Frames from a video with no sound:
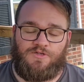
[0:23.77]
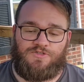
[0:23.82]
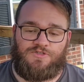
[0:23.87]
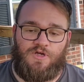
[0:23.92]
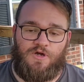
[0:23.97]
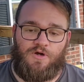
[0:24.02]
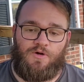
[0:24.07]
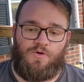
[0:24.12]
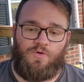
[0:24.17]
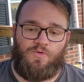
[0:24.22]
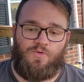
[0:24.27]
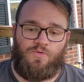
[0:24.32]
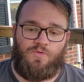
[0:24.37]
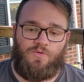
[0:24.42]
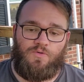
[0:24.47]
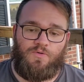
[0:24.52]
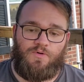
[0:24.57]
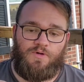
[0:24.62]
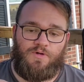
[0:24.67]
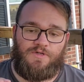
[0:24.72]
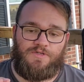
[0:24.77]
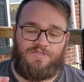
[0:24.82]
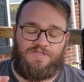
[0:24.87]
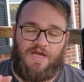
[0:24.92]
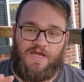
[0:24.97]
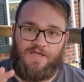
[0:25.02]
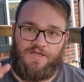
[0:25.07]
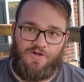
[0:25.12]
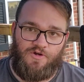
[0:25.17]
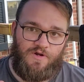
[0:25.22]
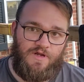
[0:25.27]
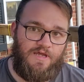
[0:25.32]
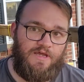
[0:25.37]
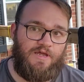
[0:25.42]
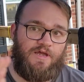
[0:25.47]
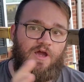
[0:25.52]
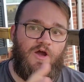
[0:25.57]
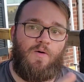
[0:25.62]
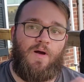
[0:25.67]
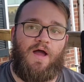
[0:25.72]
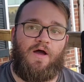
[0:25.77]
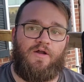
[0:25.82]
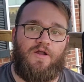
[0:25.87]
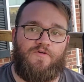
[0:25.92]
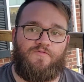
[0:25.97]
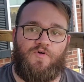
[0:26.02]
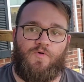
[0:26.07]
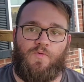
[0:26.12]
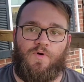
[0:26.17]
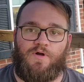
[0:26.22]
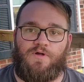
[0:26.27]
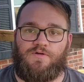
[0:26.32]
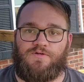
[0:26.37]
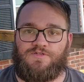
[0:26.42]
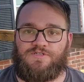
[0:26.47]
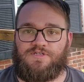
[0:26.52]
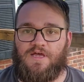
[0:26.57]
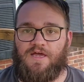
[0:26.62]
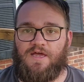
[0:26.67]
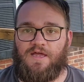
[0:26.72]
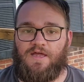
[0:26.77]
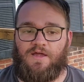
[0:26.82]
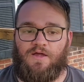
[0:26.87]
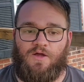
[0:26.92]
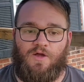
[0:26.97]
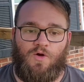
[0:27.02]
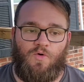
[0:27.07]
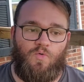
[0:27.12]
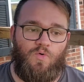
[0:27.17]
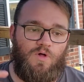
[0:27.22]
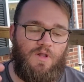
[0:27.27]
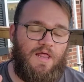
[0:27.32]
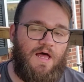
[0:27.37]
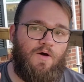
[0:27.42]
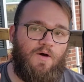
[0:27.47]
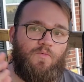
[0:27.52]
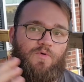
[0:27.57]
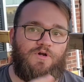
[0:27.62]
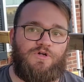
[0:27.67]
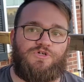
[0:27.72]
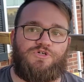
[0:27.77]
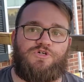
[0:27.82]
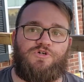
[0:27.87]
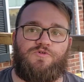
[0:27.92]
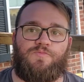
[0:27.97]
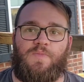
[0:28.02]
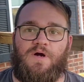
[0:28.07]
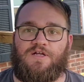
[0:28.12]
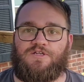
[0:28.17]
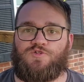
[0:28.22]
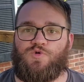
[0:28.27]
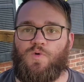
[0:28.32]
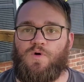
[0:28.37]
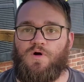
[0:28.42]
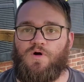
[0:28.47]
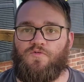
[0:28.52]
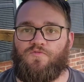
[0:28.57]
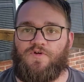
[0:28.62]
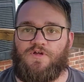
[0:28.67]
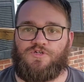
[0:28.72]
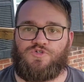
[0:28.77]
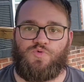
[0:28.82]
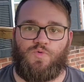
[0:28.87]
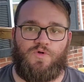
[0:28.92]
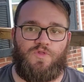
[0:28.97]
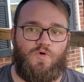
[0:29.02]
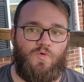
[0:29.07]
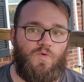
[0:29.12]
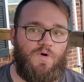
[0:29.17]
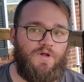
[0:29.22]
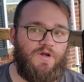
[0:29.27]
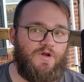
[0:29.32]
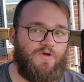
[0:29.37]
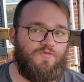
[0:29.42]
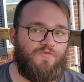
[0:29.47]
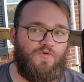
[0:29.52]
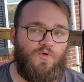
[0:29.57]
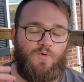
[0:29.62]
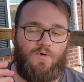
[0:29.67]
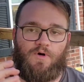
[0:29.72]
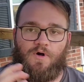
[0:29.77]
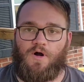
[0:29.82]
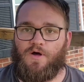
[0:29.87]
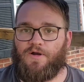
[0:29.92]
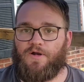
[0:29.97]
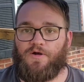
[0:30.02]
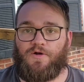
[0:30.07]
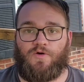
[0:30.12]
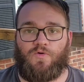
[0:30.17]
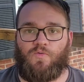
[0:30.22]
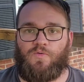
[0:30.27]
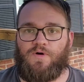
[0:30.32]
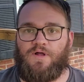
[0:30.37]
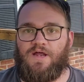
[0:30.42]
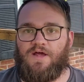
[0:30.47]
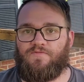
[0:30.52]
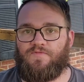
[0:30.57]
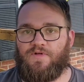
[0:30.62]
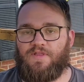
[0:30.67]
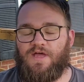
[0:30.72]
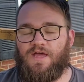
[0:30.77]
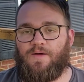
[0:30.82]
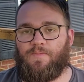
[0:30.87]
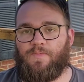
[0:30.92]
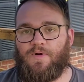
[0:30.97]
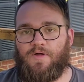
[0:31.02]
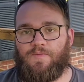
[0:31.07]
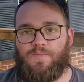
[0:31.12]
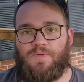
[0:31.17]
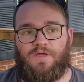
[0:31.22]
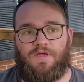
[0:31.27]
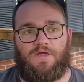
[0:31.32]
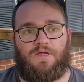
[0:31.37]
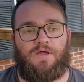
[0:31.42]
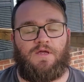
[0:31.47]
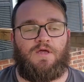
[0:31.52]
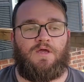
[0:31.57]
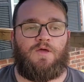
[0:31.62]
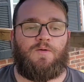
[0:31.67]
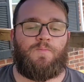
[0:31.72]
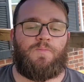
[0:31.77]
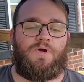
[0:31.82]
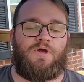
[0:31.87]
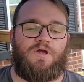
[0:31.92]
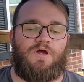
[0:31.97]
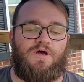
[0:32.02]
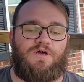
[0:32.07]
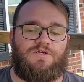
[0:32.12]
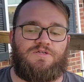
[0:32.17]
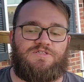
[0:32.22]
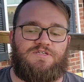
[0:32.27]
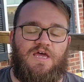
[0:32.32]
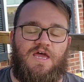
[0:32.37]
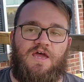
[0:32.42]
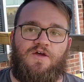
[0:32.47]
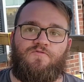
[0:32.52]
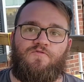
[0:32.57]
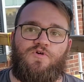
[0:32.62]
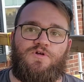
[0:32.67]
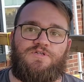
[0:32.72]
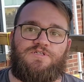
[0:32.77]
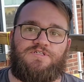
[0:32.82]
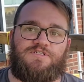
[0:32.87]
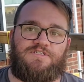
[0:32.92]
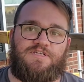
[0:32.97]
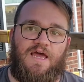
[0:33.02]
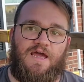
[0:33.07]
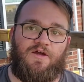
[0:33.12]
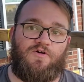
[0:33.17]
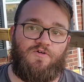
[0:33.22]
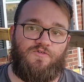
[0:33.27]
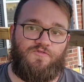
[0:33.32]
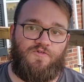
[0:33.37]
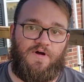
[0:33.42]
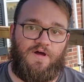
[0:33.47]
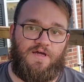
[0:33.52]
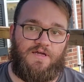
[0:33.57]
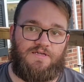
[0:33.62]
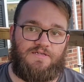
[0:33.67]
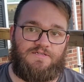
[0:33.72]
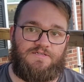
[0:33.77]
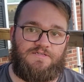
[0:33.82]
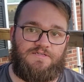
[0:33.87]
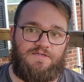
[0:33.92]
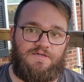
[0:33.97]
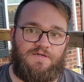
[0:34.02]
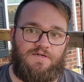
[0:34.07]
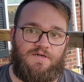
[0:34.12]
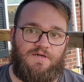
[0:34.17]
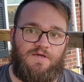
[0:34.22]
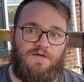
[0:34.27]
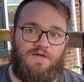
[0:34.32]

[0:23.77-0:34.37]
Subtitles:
So take your ego out of it where you say, well, I want to shoot my 12-inch with a 1-4 on it or whatever that might be, because every sacrifice